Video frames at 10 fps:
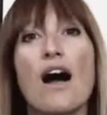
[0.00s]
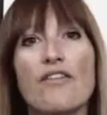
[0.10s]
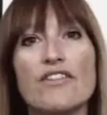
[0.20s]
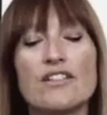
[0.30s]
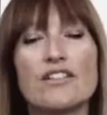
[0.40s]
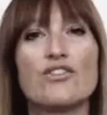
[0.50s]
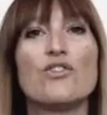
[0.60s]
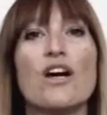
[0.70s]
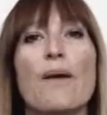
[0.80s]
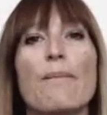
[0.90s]
Obviously,
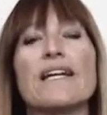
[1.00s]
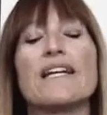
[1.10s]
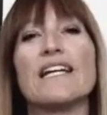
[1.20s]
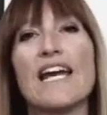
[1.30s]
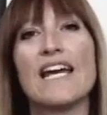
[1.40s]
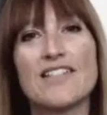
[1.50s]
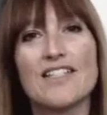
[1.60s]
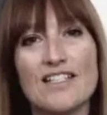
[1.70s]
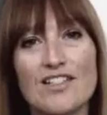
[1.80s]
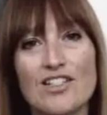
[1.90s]
do not make any
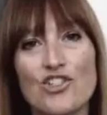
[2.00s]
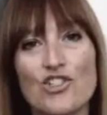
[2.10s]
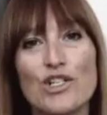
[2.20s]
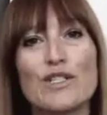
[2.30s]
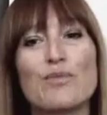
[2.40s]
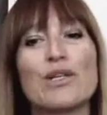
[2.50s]
hasty decisions,